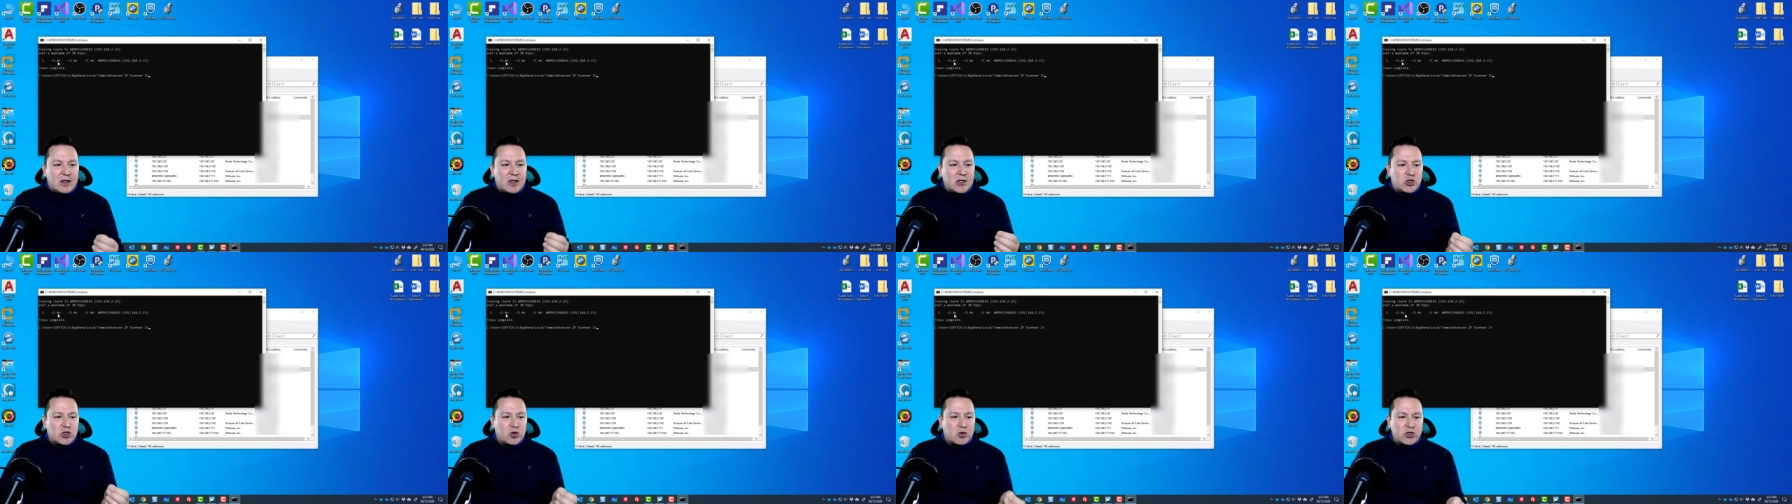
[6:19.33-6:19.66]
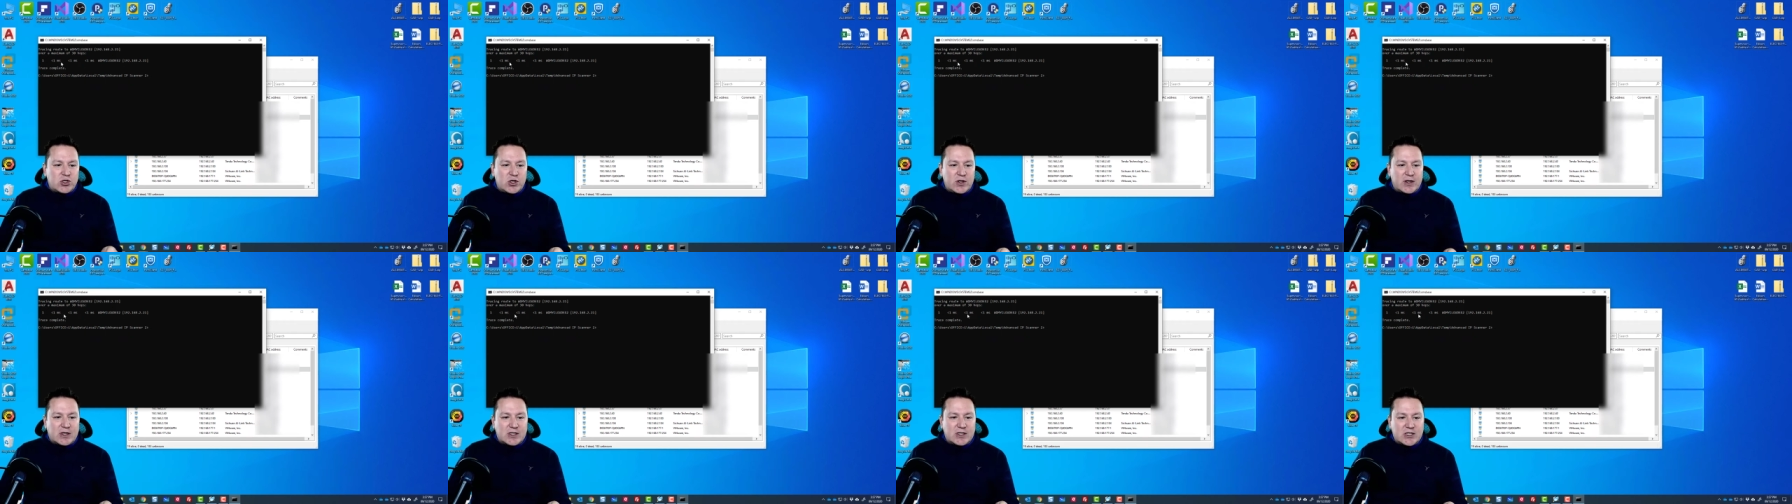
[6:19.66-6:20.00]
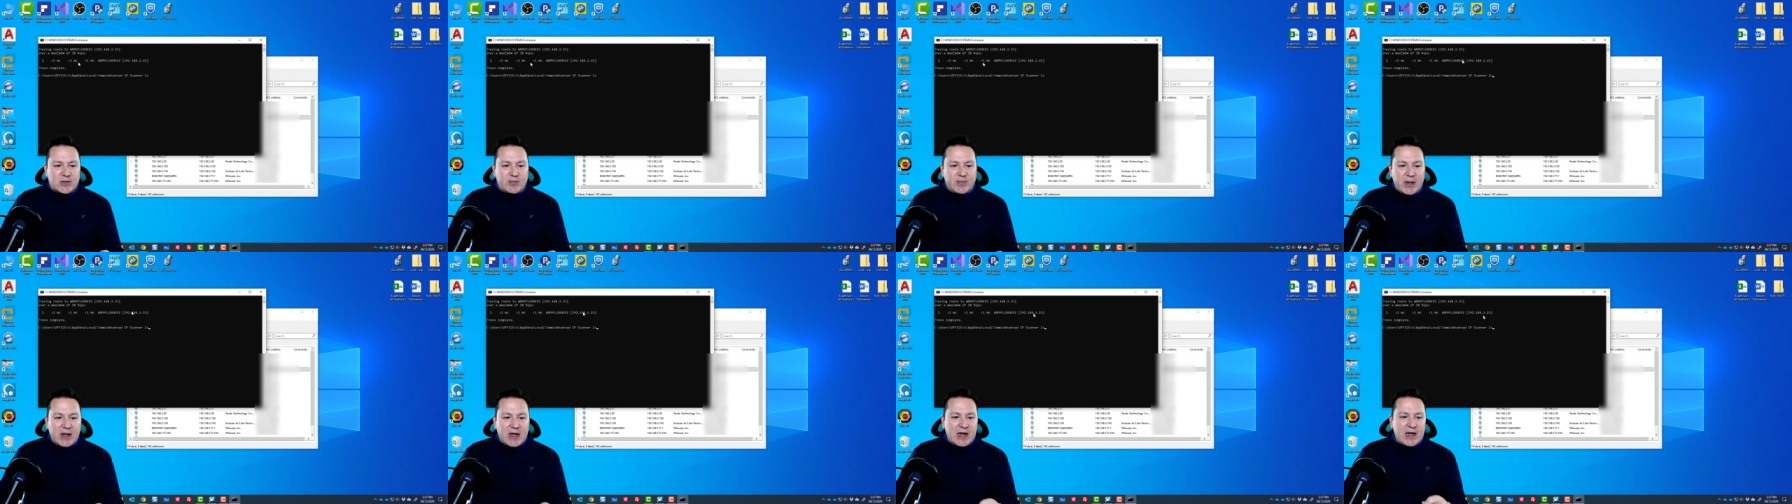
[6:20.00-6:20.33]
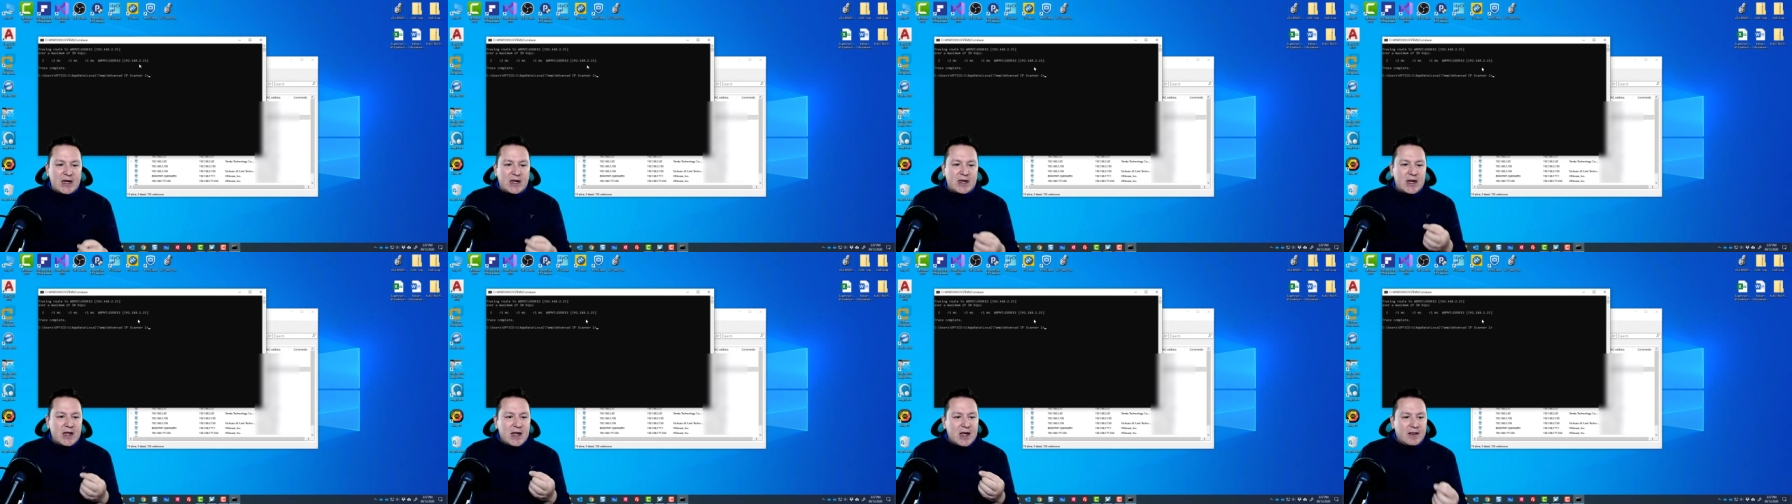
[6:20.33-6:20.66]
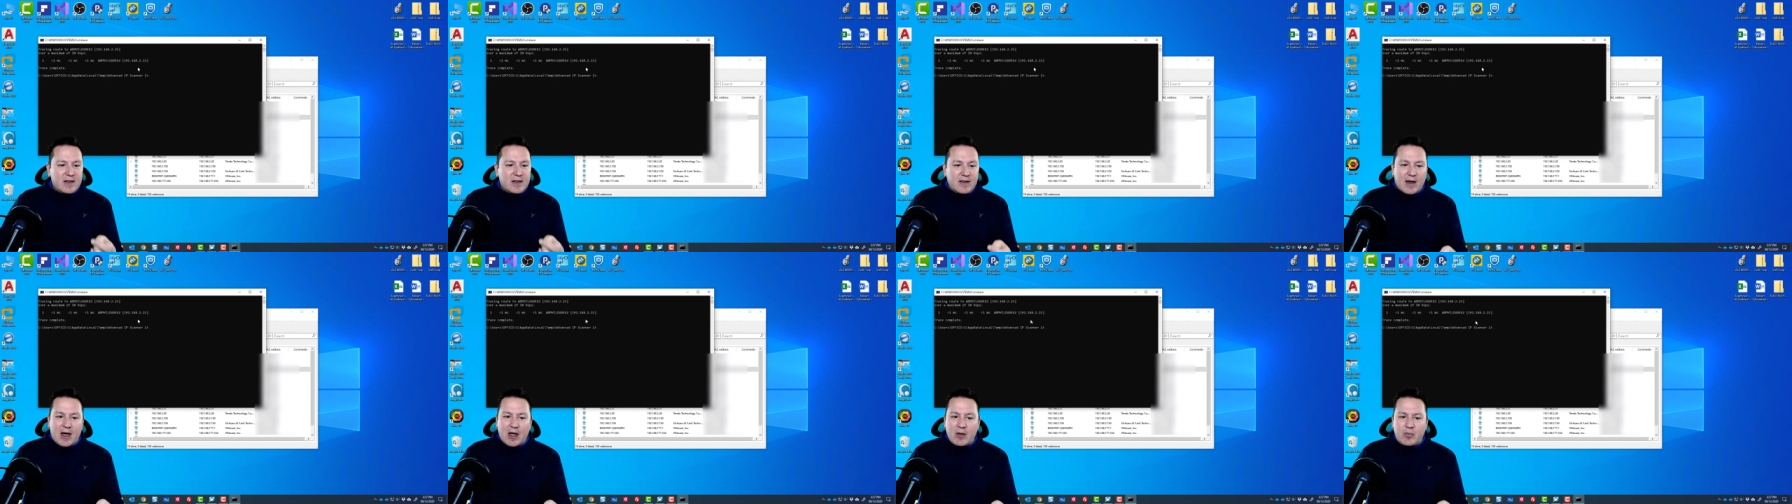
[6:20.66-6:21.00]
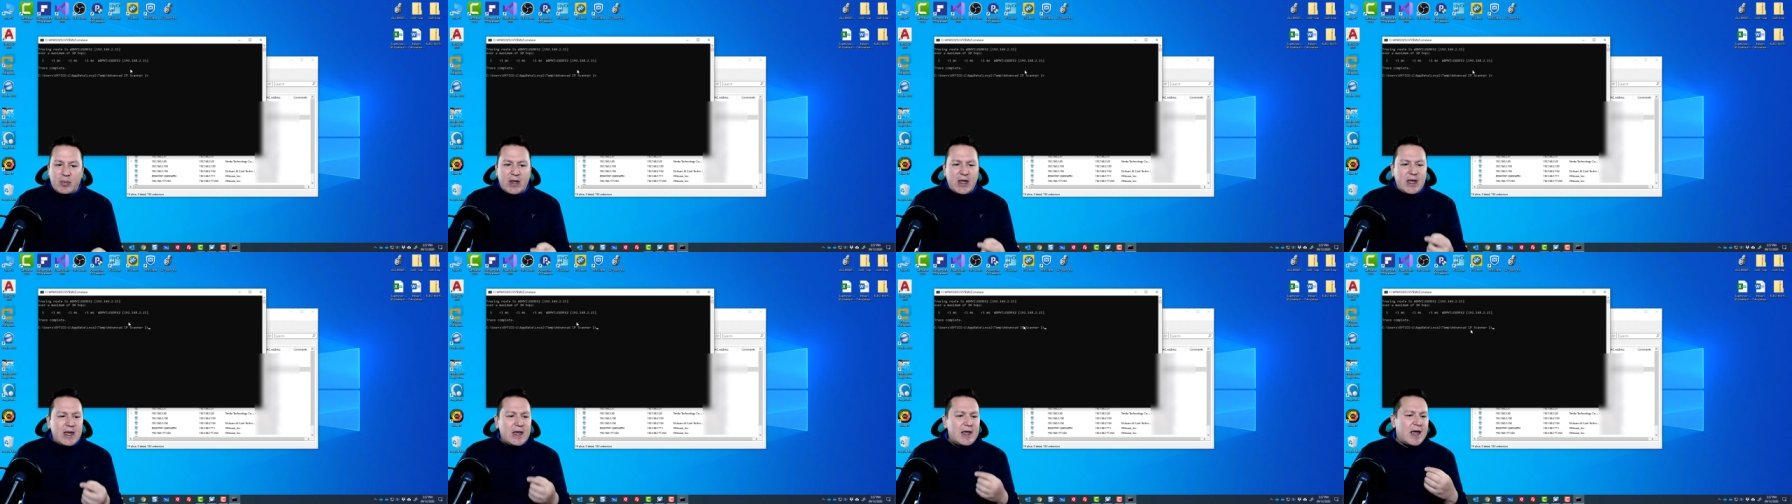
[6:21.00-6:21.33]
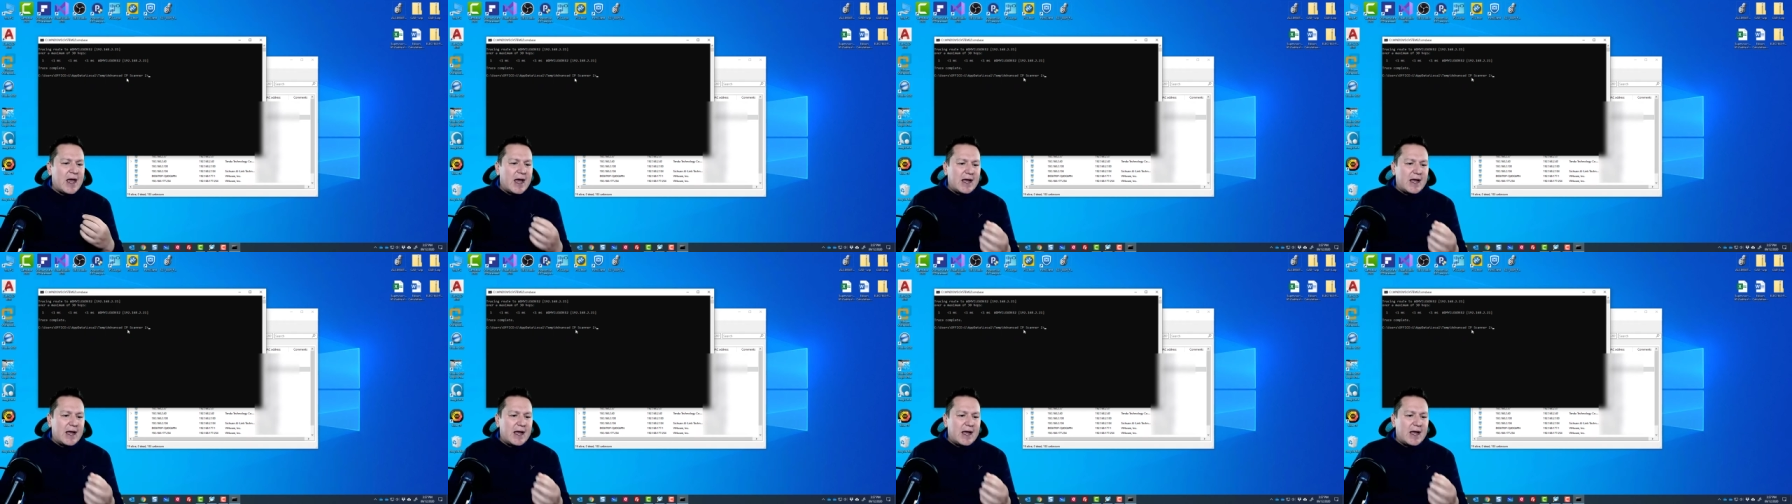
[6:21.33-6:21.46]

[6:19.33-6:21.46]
It shows you the speed, the I P.